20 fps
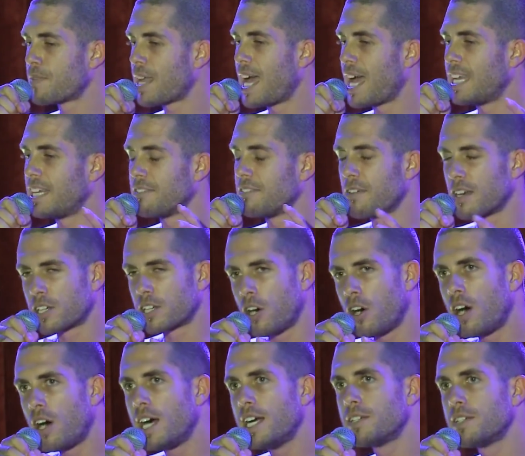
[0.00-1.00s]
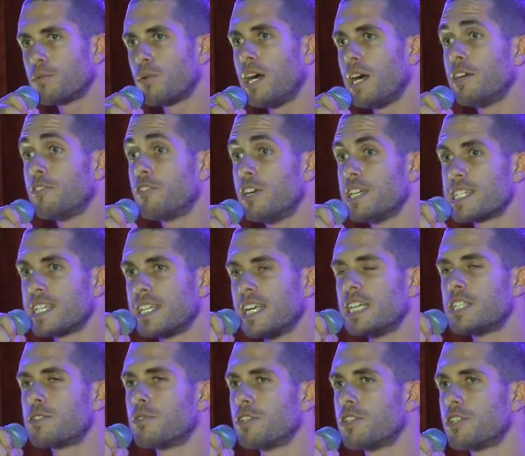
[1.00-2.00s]
And if a kind way
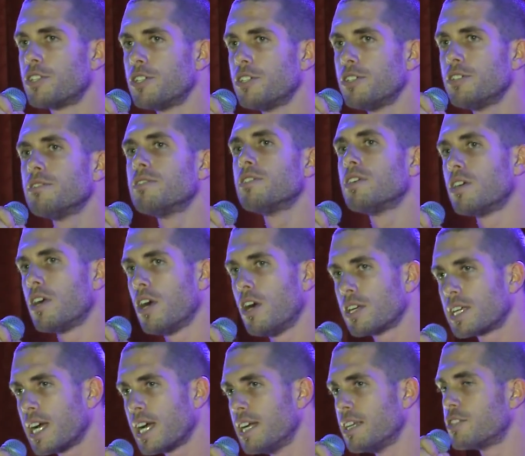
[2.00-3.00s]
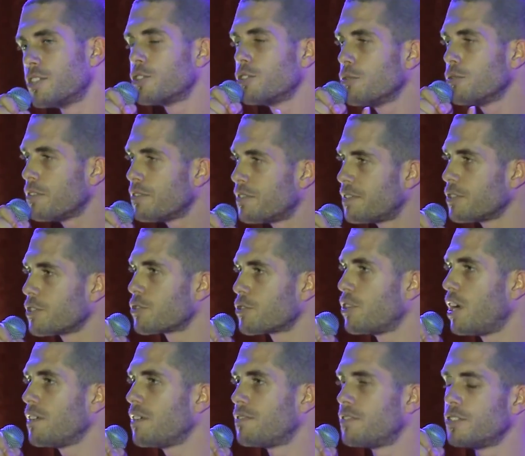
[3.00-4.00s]
resonates with you, okay, do what feels
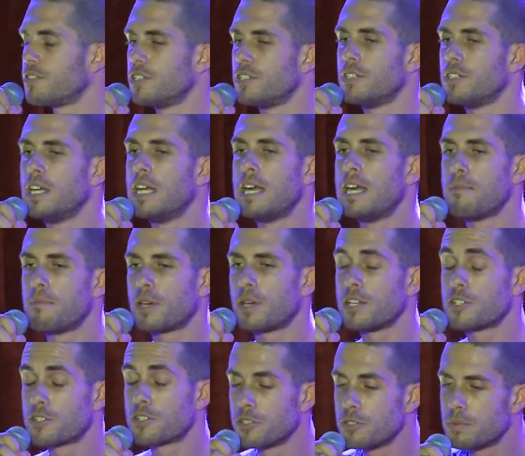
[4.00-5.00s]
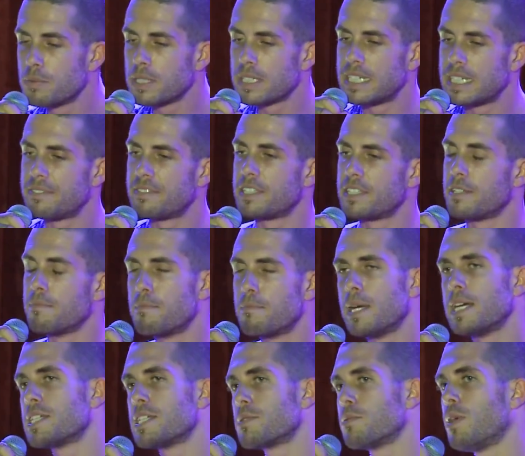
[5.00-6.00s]
right for you. But I do believe that the
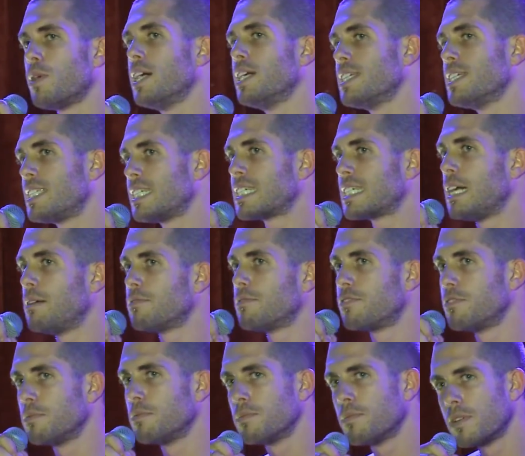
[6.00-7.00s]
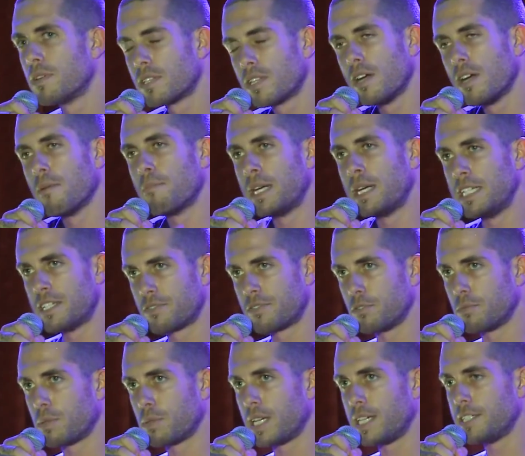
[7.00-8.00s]
best way is to come from a
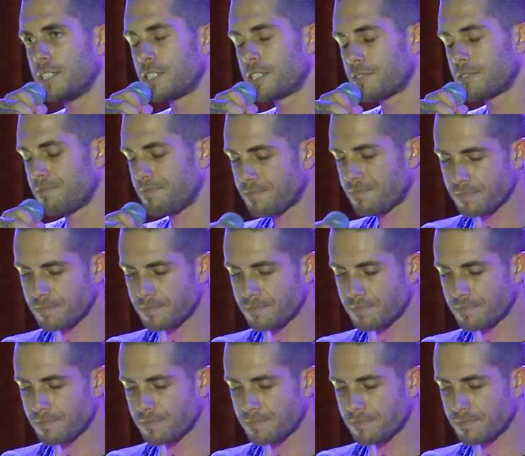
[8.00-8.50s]
peaceful place.